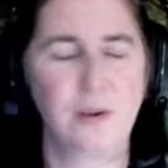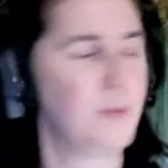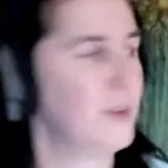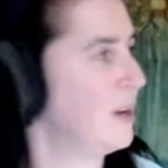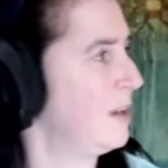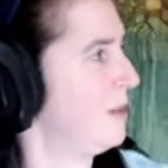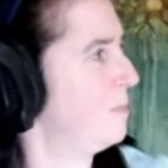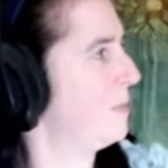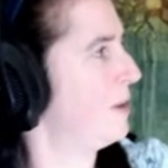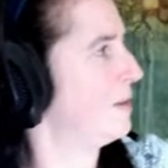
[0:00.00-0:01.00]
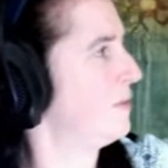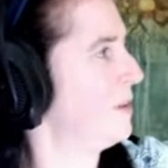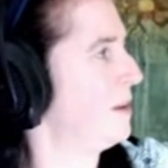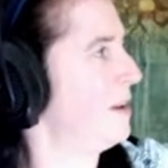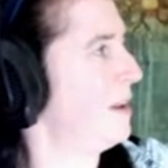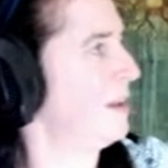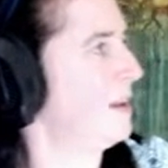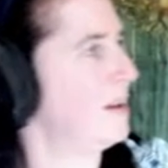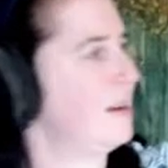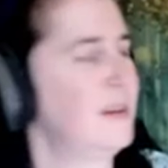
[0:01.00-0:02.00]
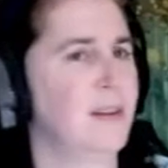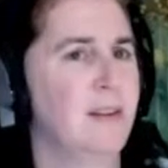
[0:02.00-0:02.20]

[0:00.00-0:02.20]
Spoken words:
which I keep, as I've said, hanging on a